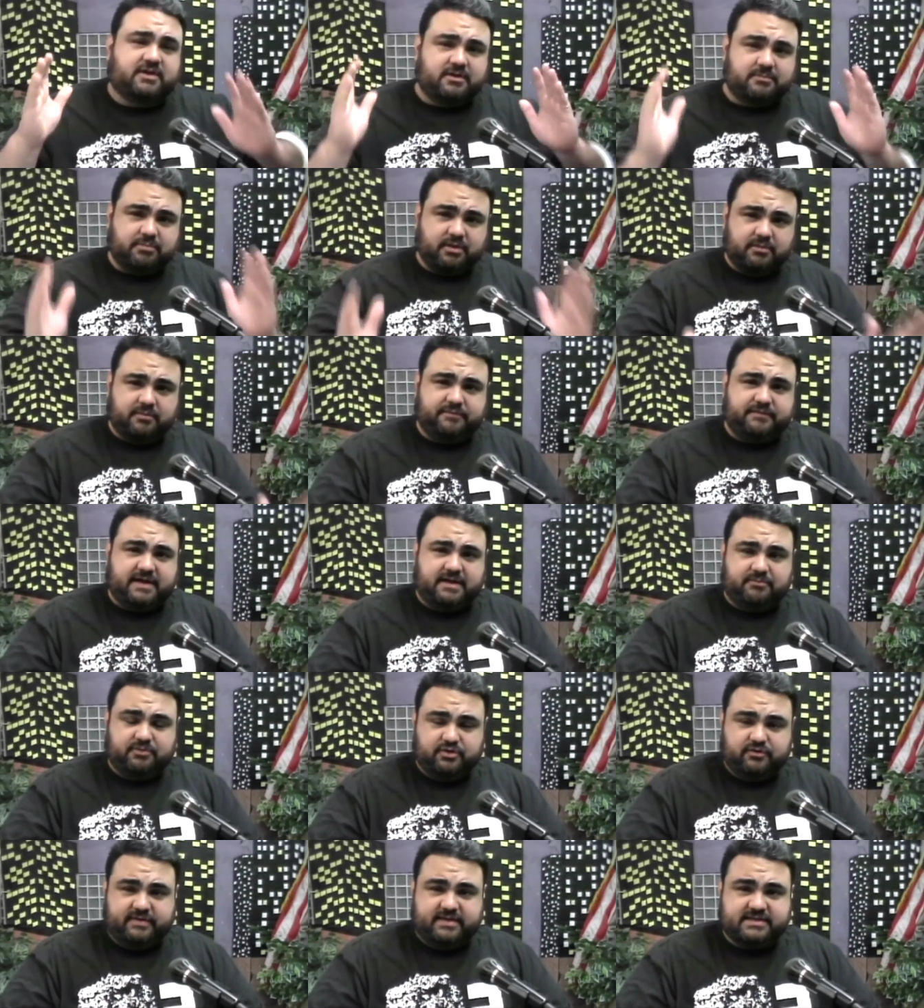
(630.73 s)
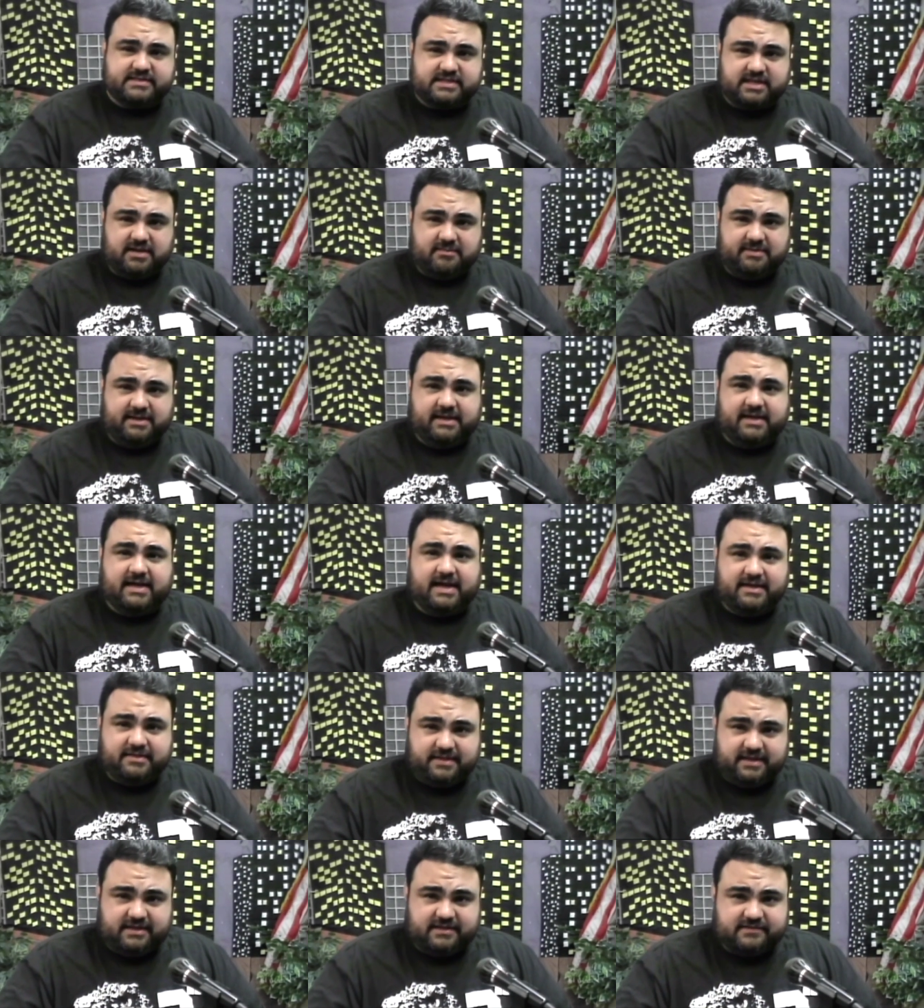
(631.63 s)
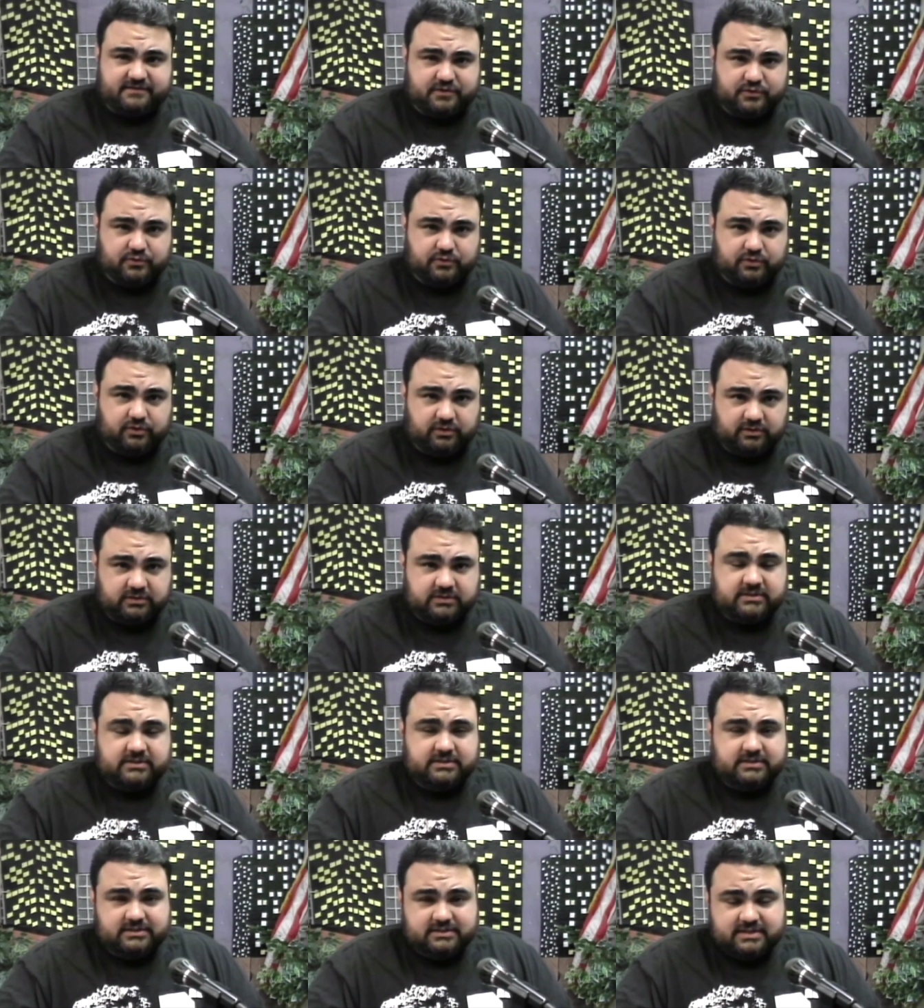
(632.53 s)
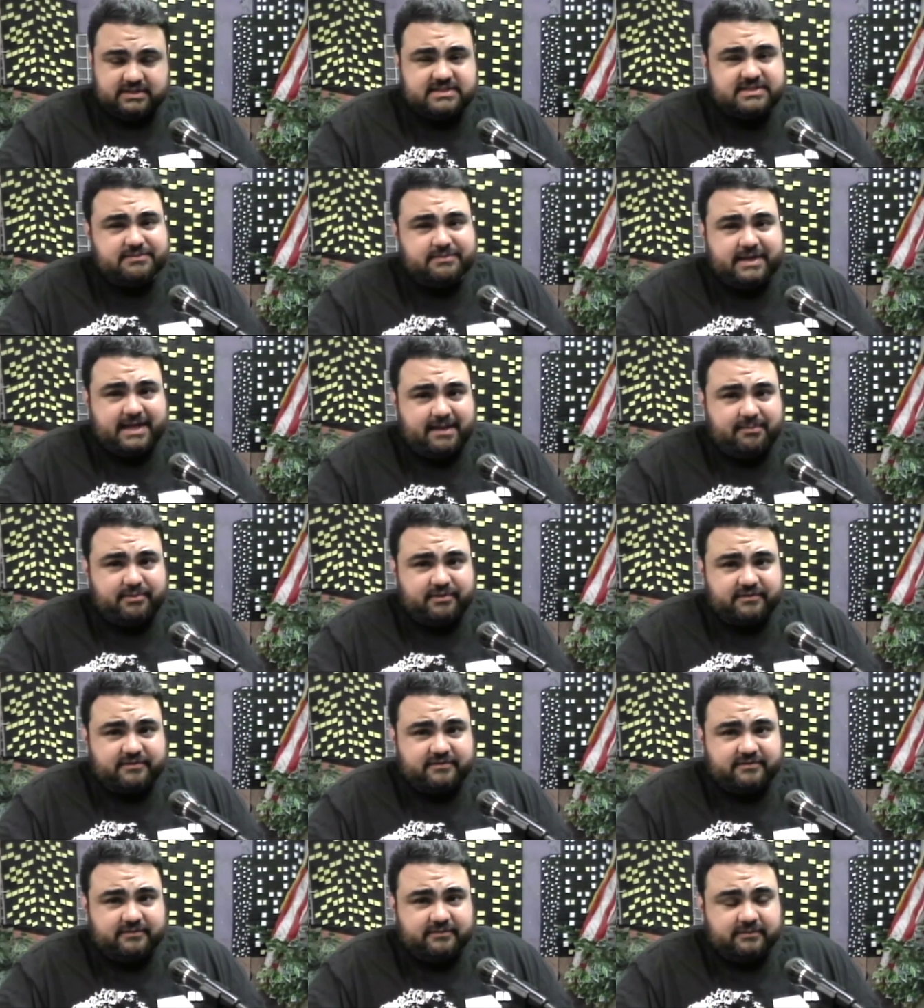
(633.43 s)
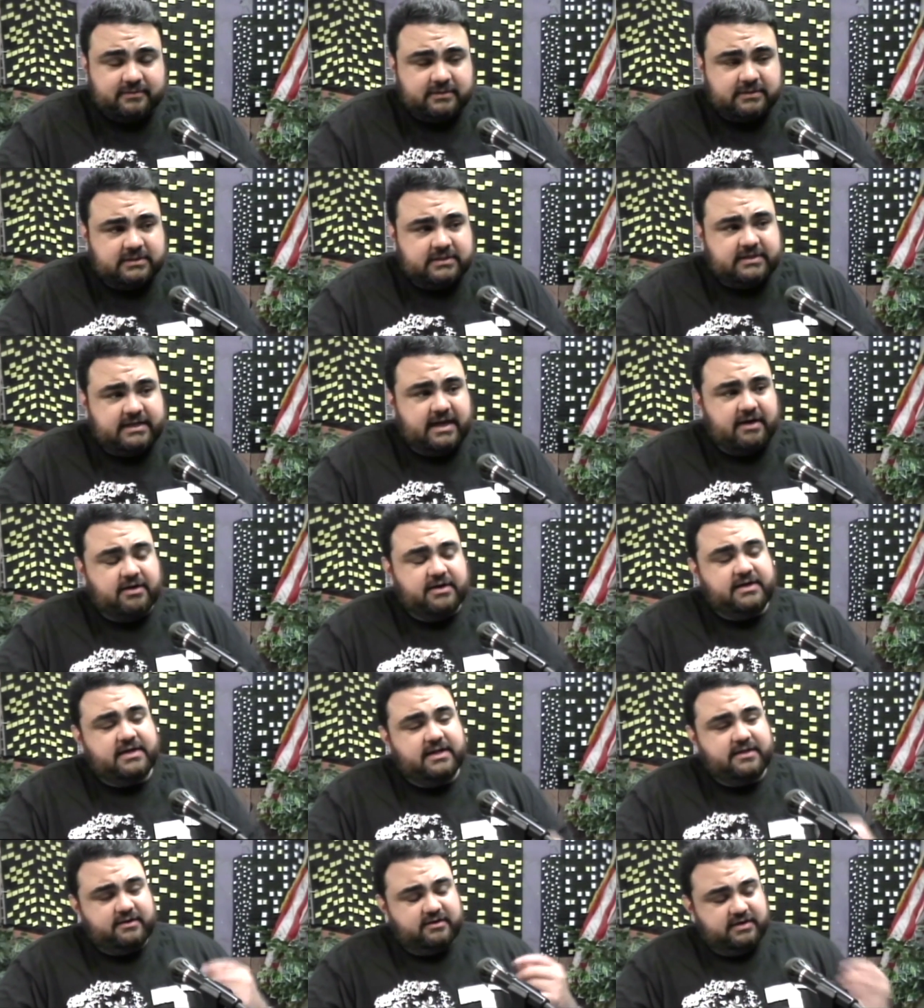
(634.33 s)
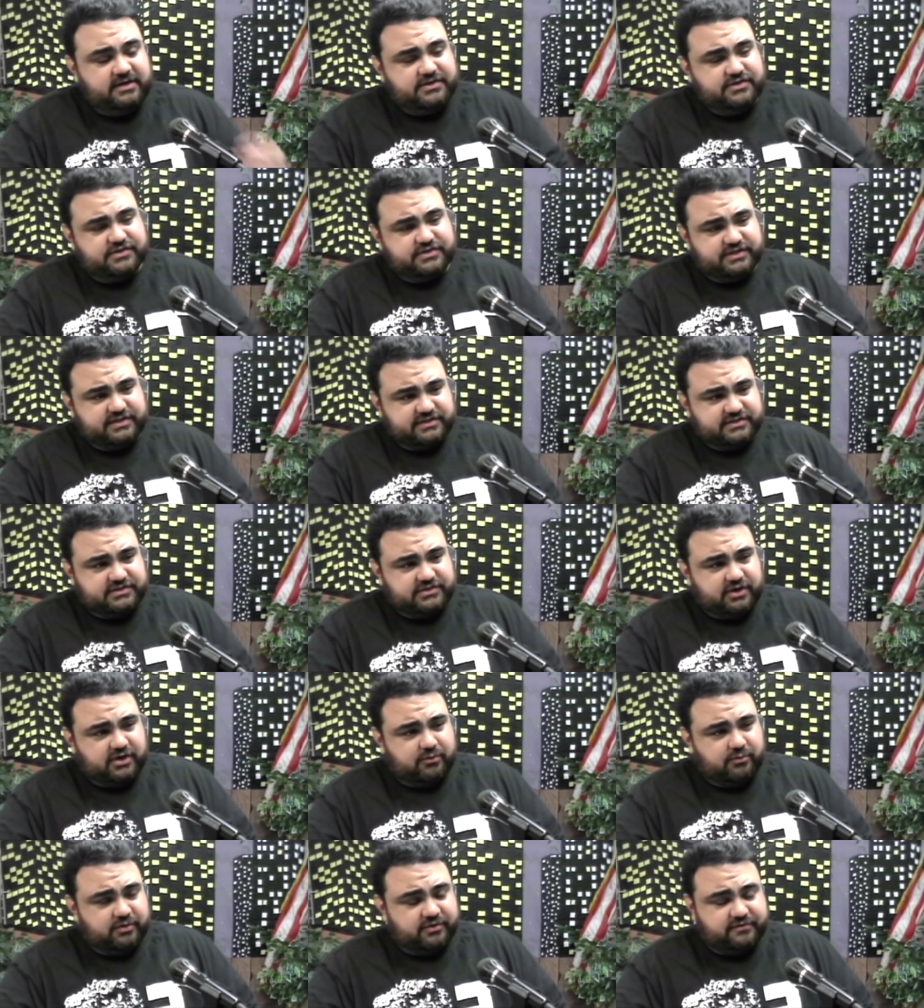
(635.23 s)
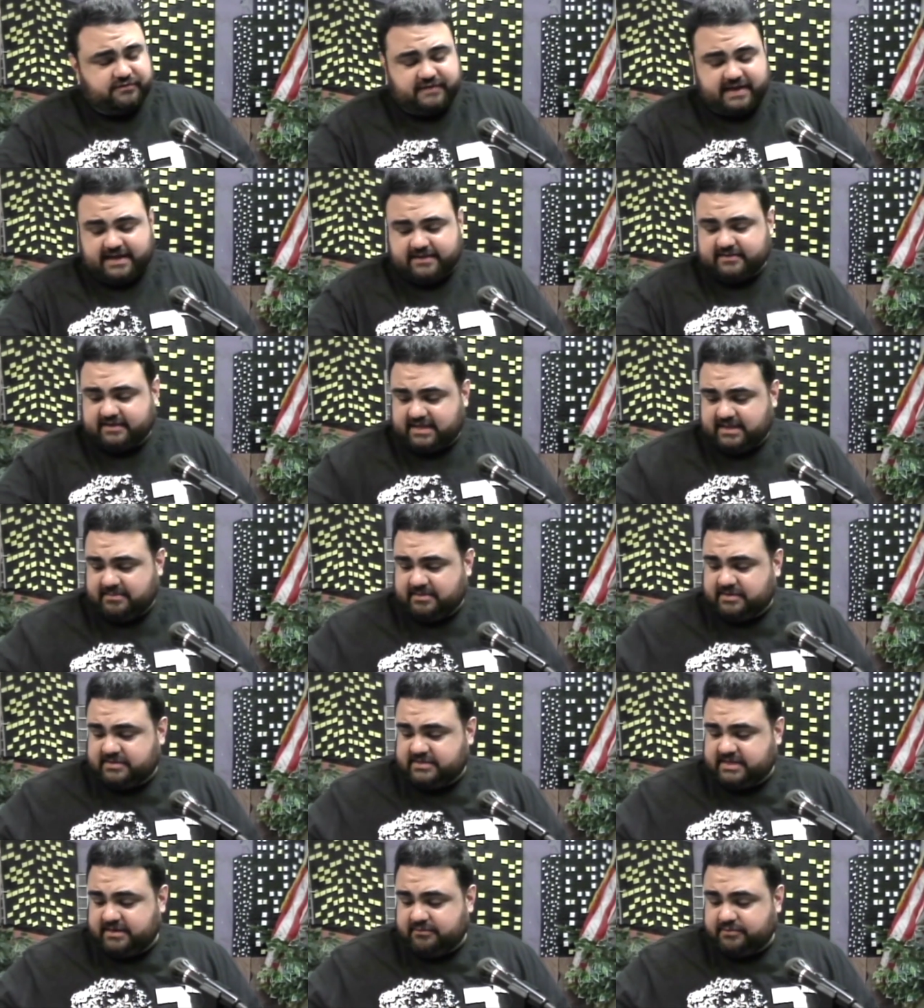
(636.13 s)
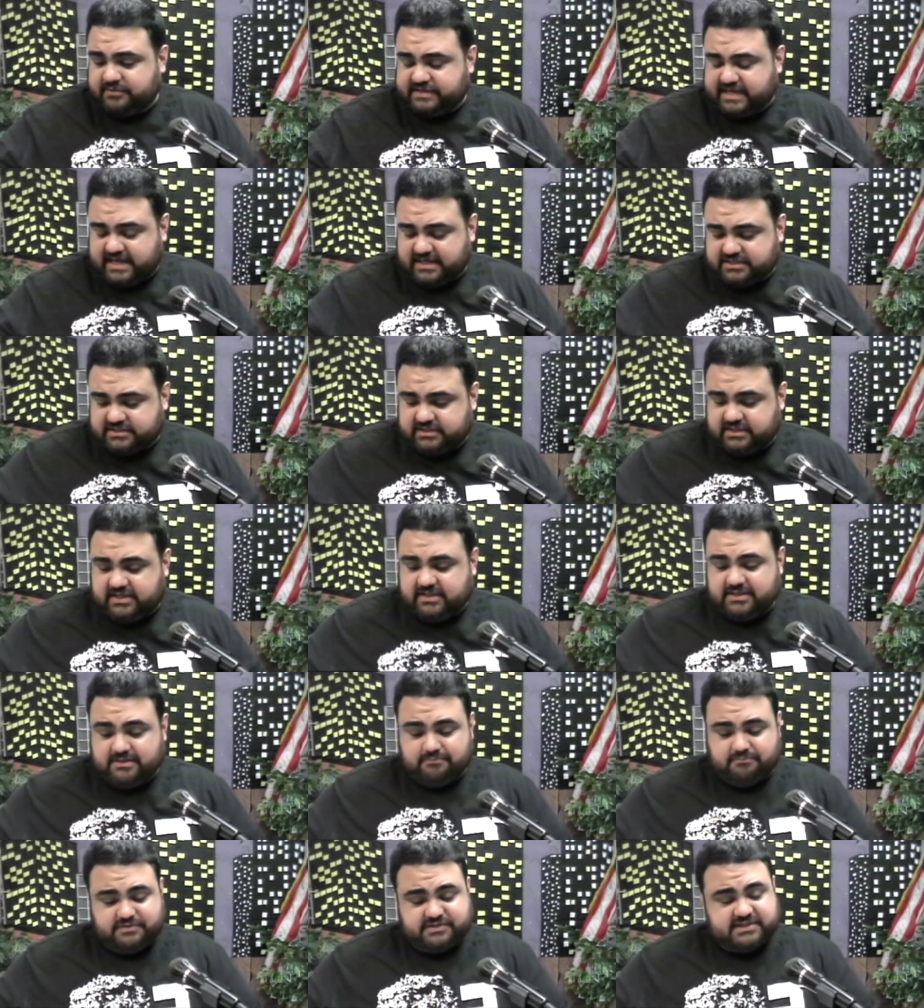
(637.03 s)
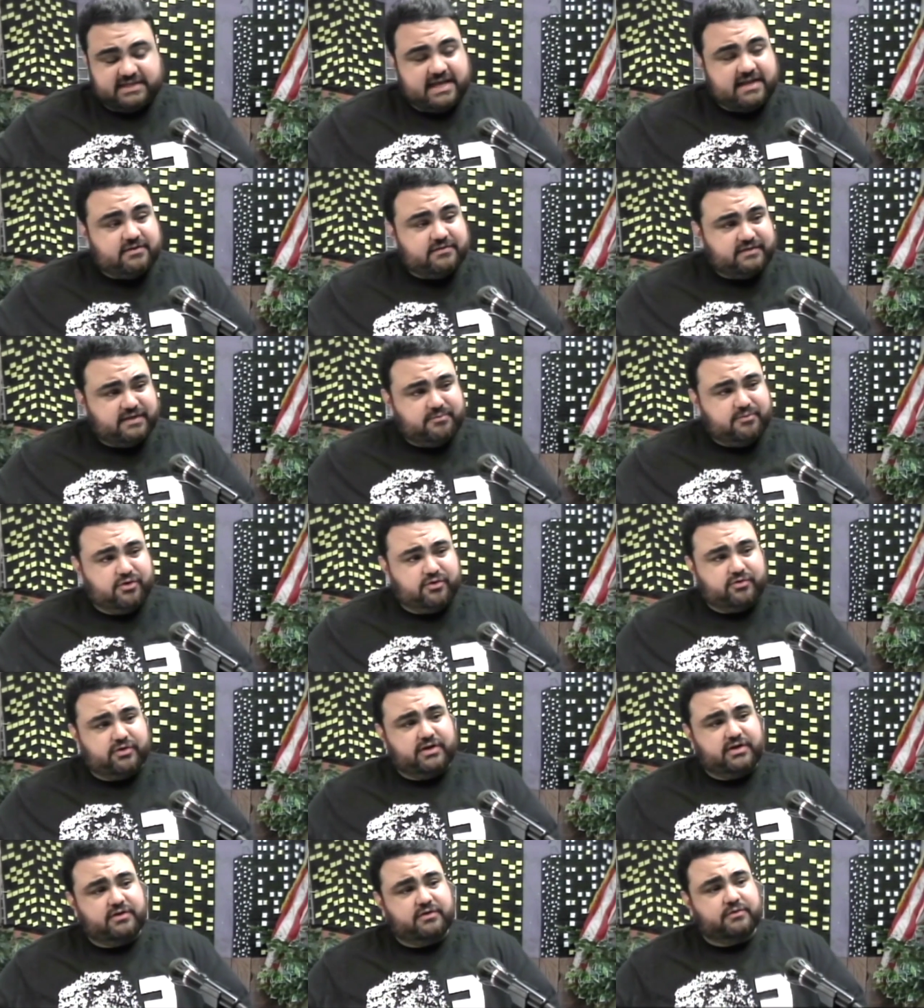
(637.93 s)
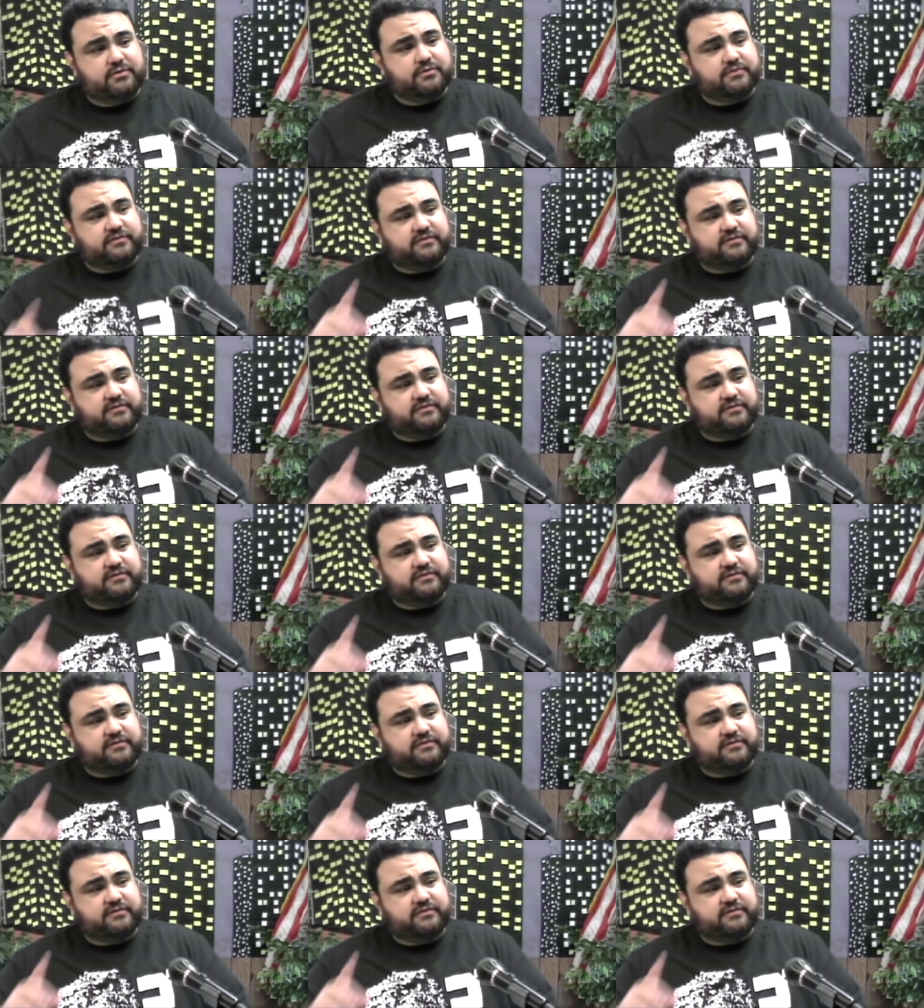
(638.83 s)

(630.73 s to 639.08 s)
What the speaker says: Boba Fett movie is coming. I think it's cool. Let's see what happens. Now, another interesting Star Wars fact that came out today was actually in the San Jose Mercury News.